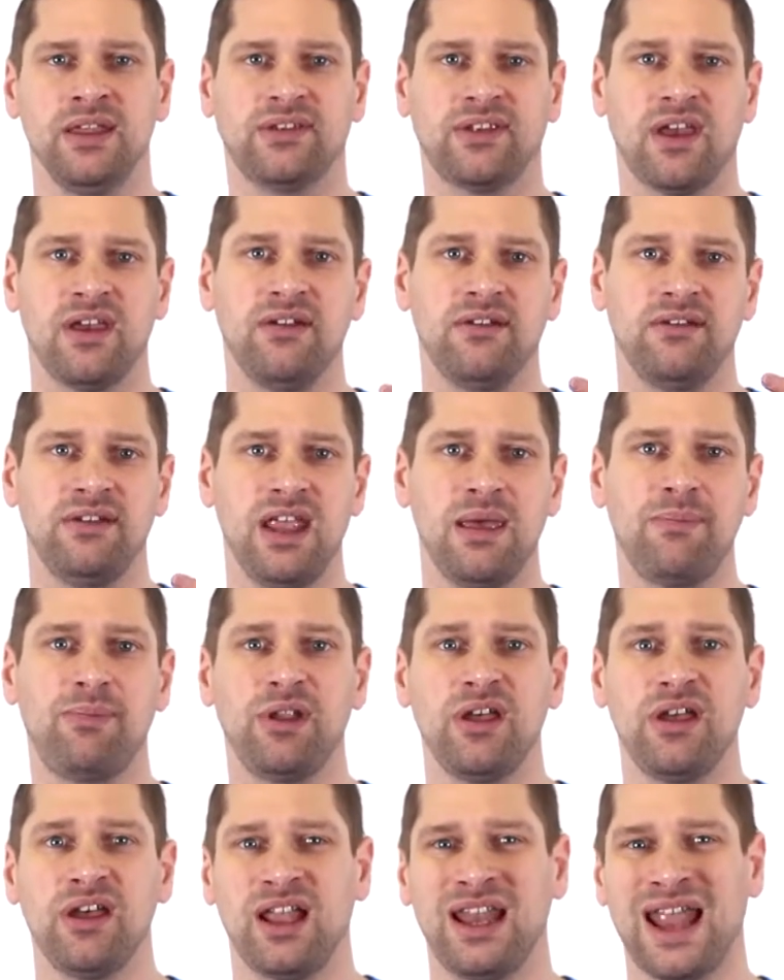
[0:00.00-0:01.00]
So
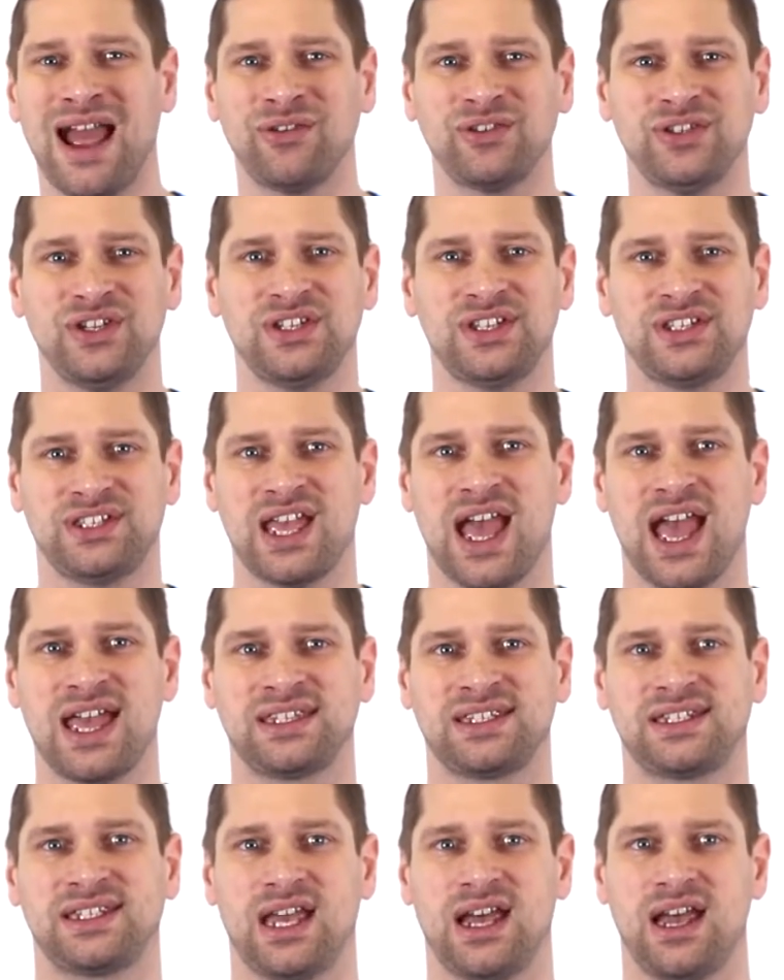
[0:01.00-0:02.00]
Nibbler allows you to
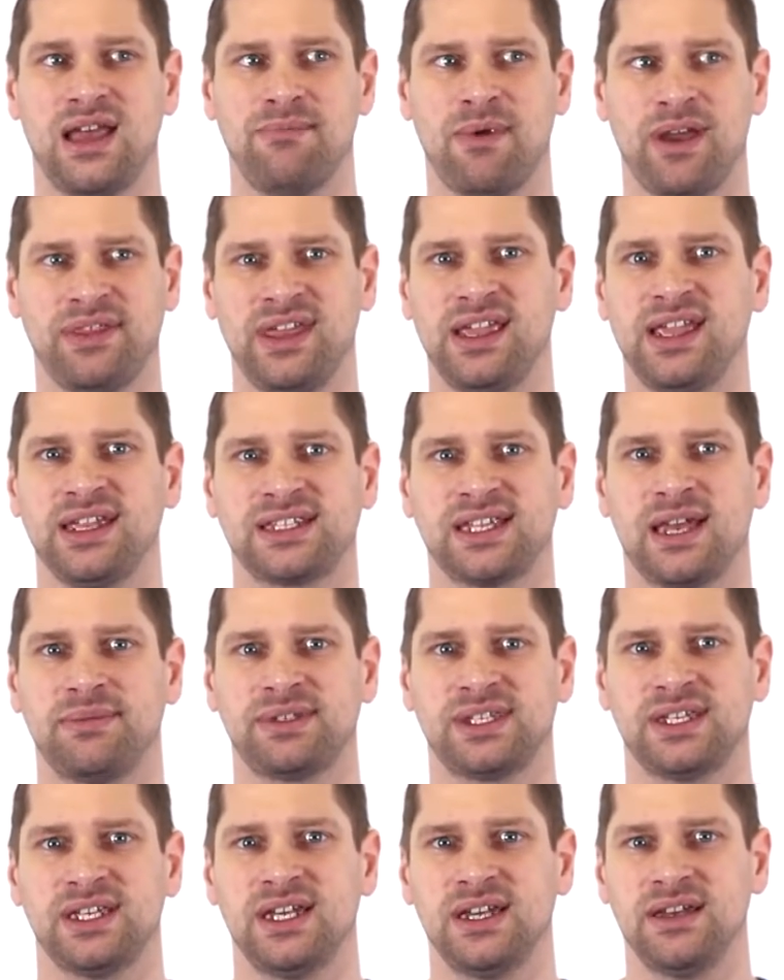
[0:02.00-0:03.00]
test, I think it's up
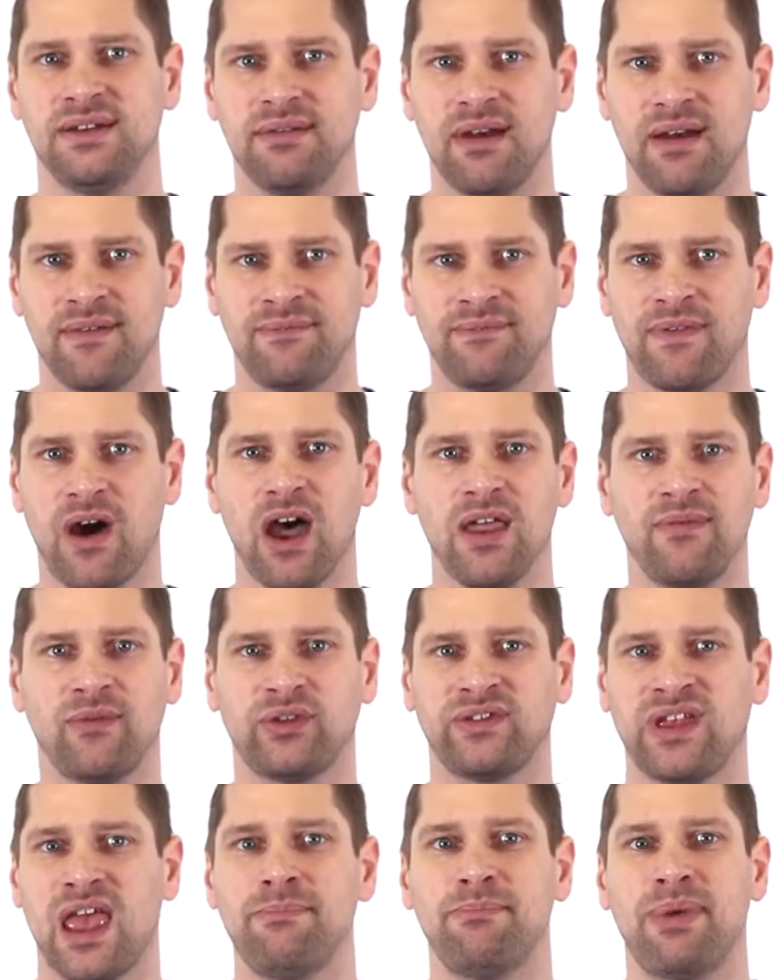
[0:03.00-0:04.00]
to 5 or
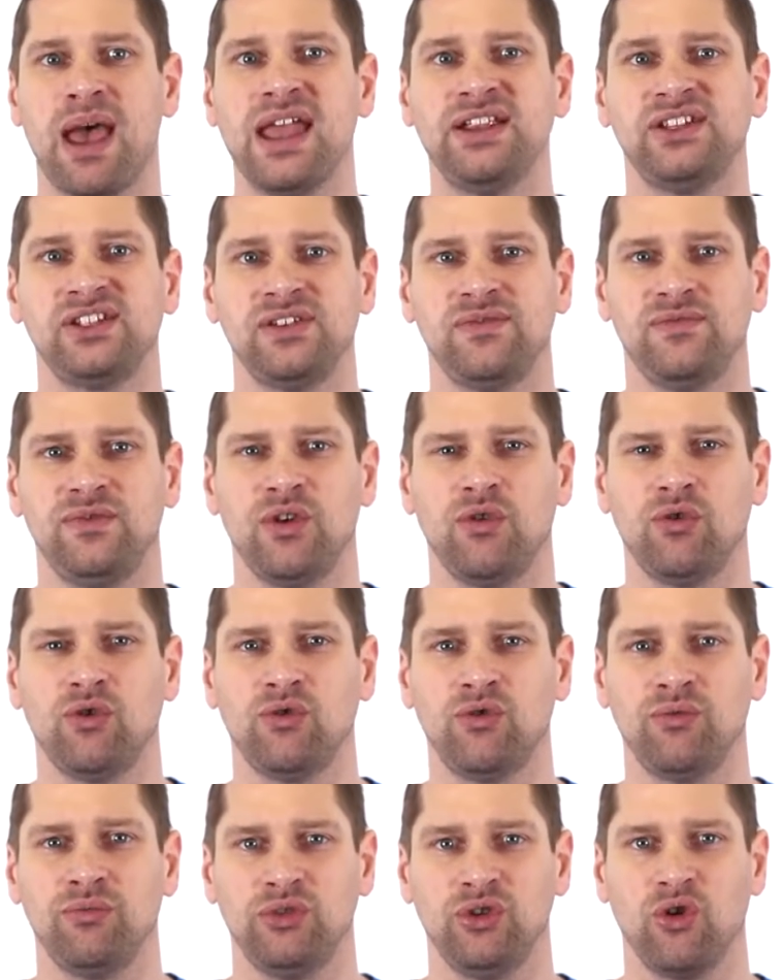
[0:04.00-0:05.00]
10 pages of
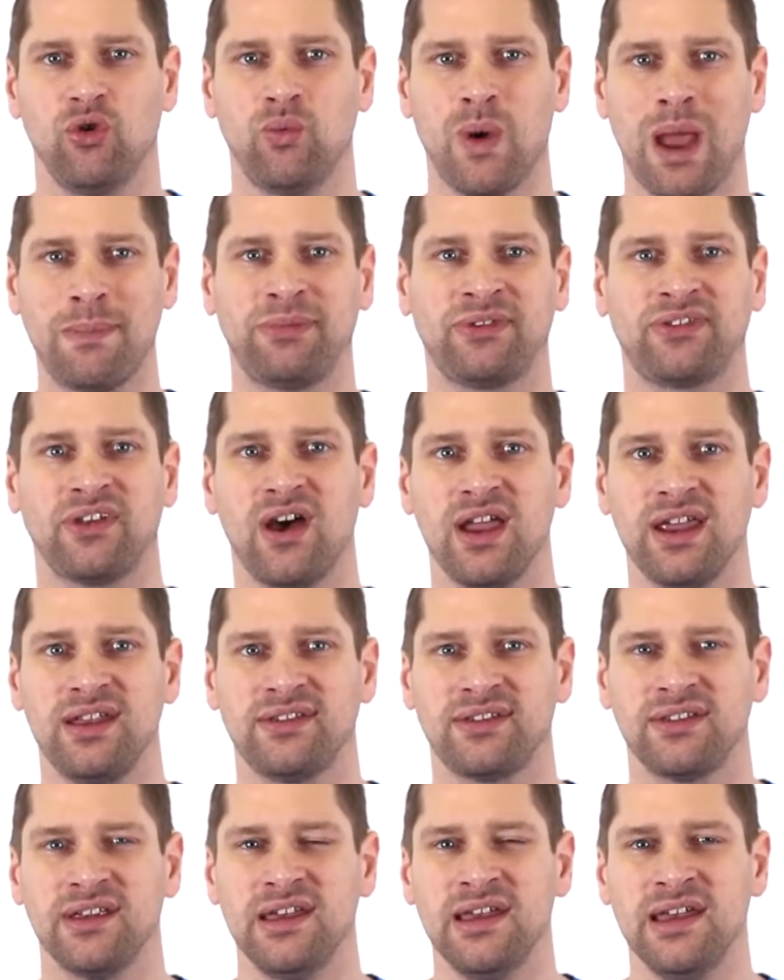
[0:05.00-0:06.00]
your
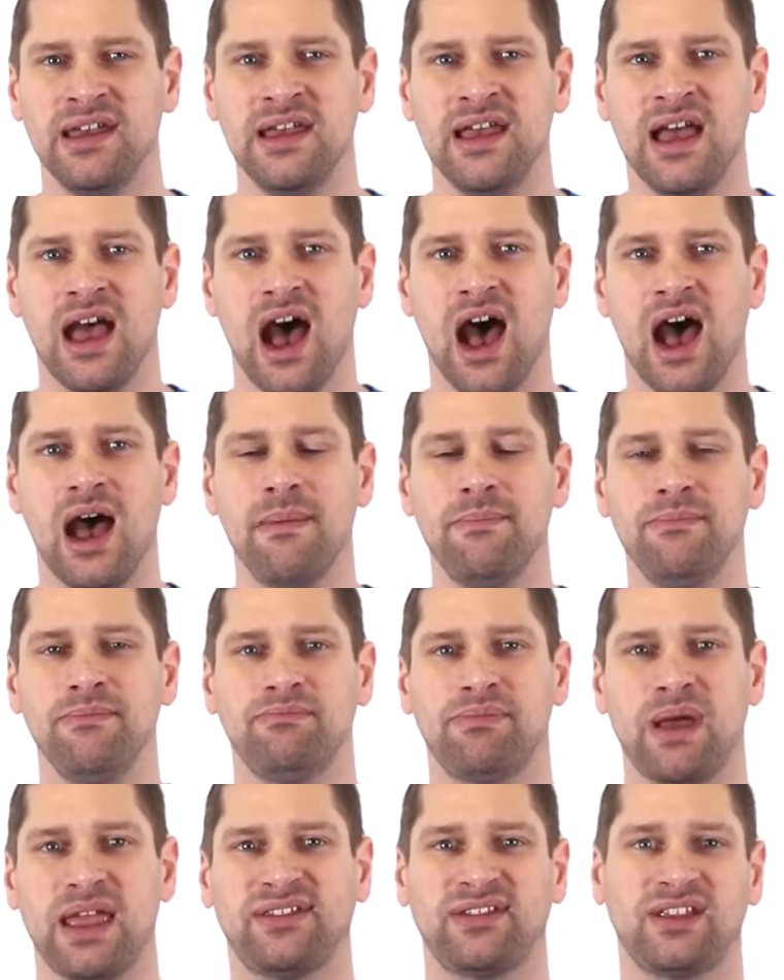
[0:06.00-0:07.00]
website.
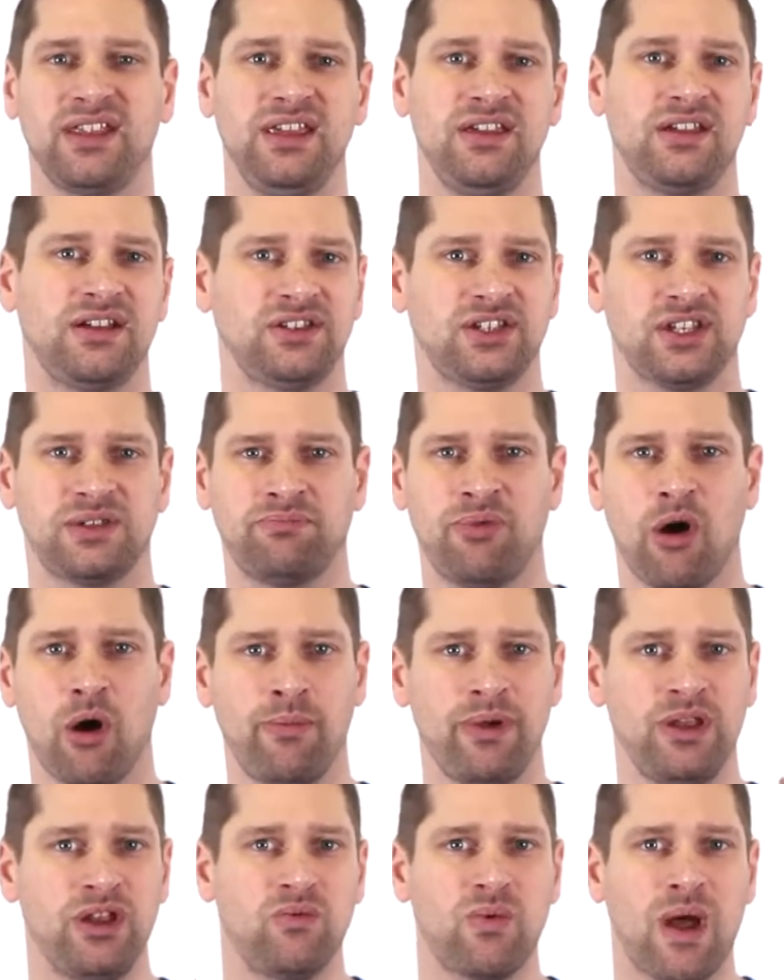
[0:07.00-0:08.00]
Basically, you can just
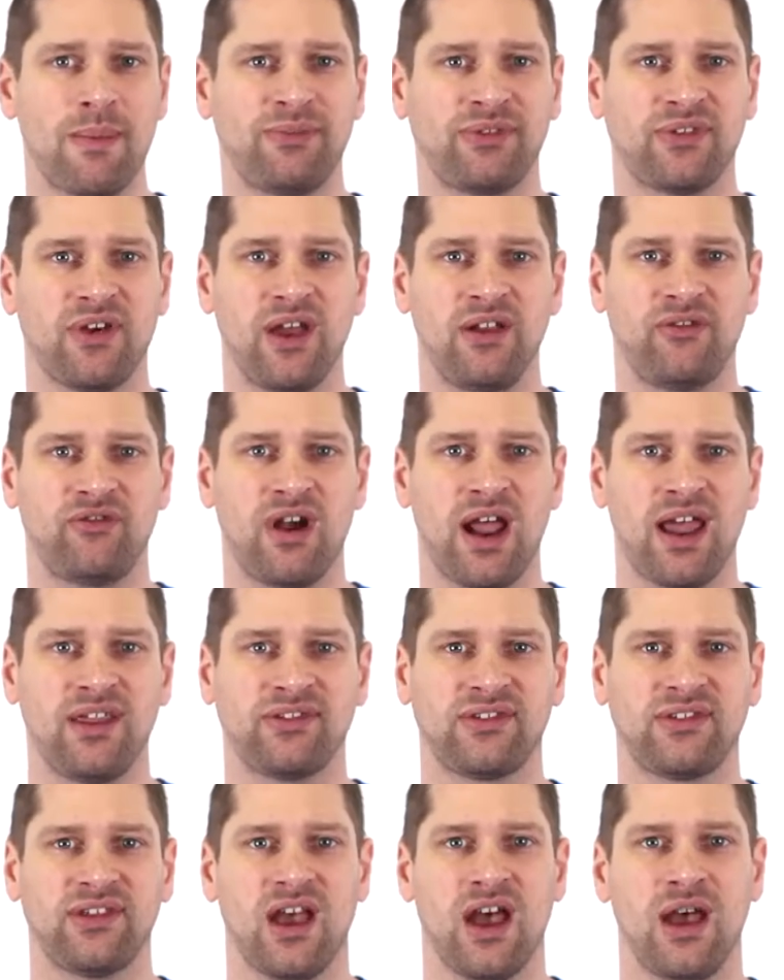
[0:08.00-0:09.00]
pop in your website
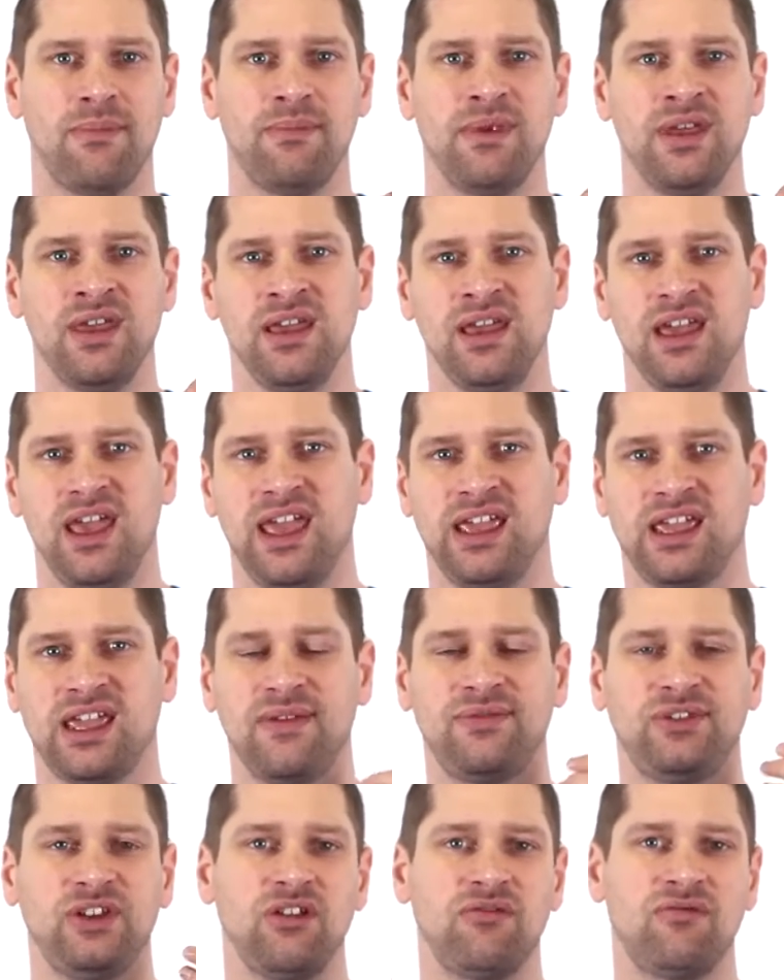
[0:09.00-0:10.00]
address. It
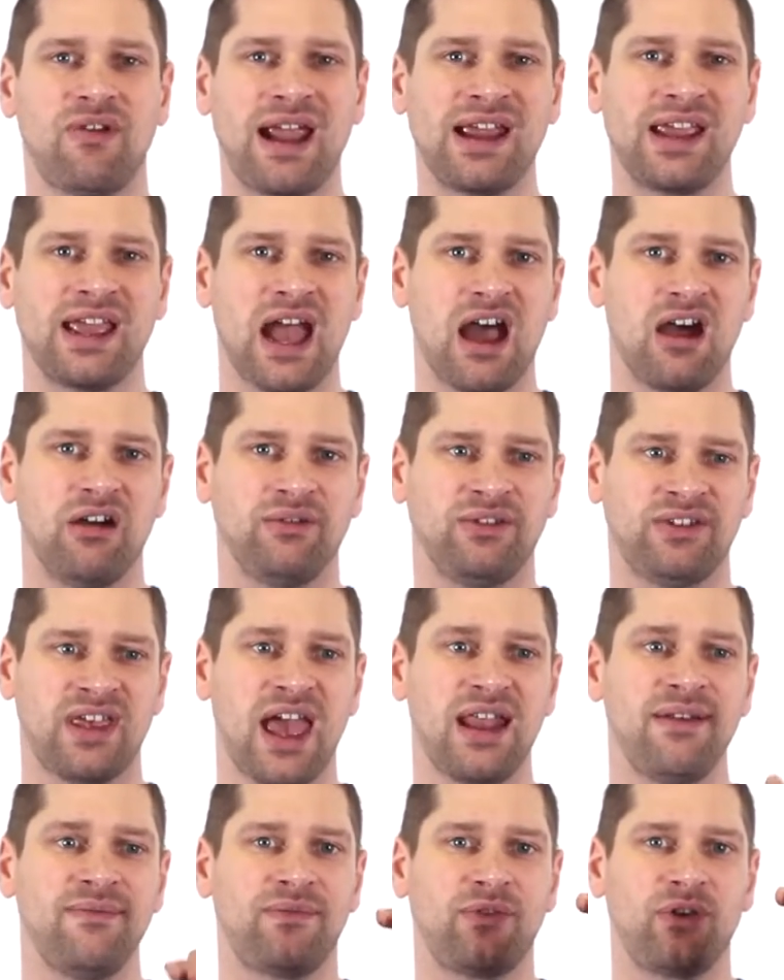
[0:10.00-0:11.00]
gives you a rank out of
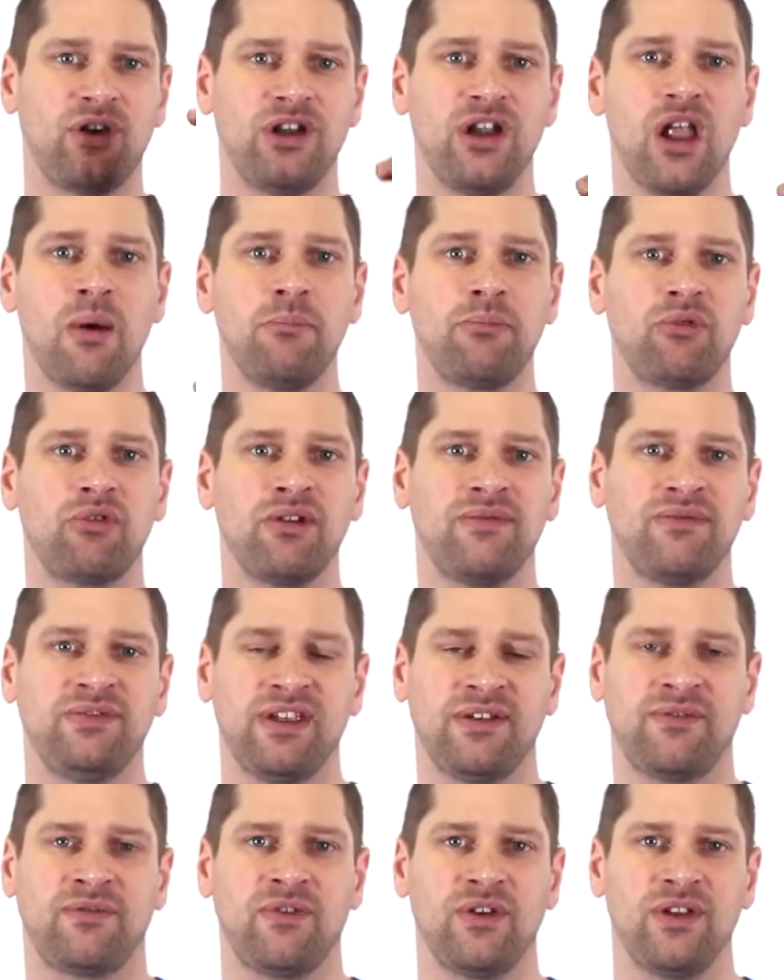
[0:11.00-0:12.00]
10 for a number of
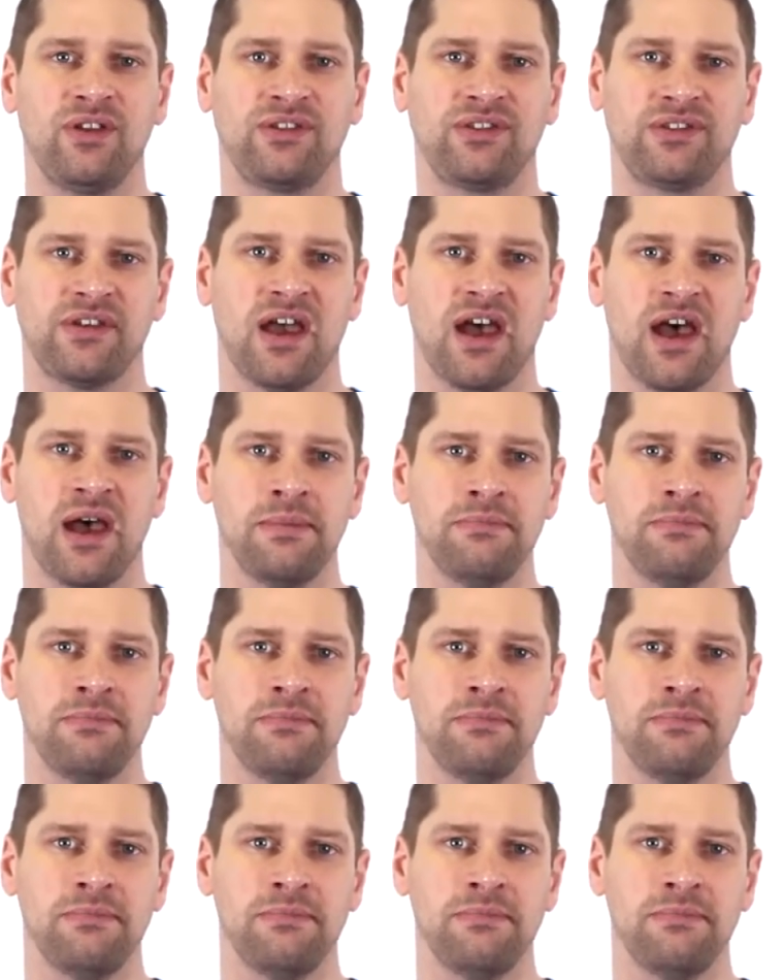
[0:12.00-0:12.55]
different